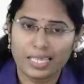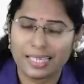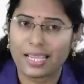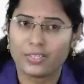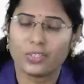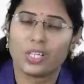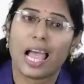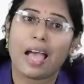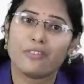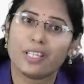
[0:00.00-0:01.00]
digestion,
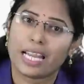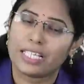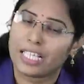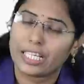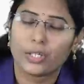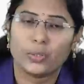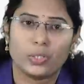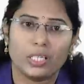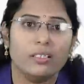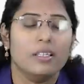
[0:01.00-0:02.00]
after entering into
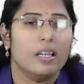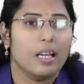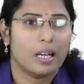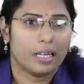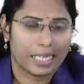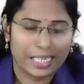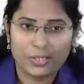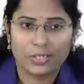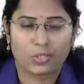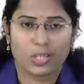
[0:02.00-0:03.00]
the
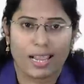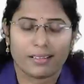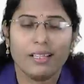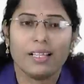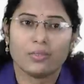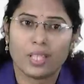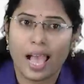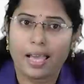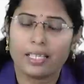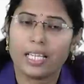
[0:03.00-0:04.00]
intestine,
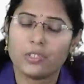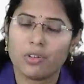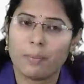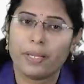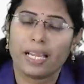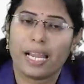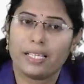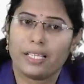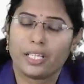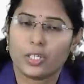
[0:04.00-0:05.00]
there it will be
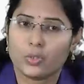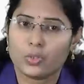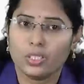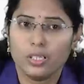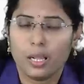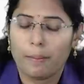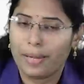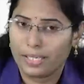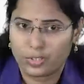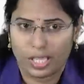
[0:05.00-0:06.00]
entering into the
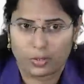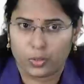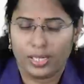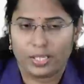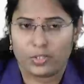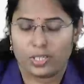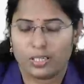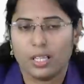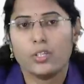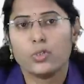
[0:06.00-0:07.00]
blood
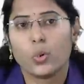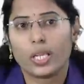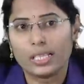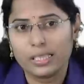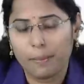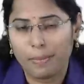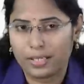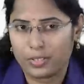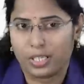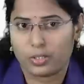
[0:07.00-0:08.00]
circulation. So in the
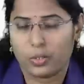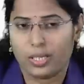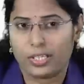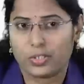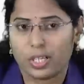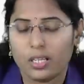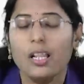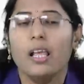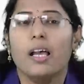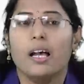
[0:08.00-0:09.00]
blood circulation,
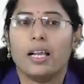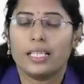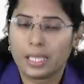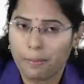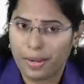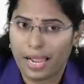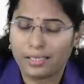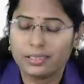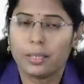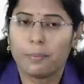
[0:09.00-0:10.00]
in the blood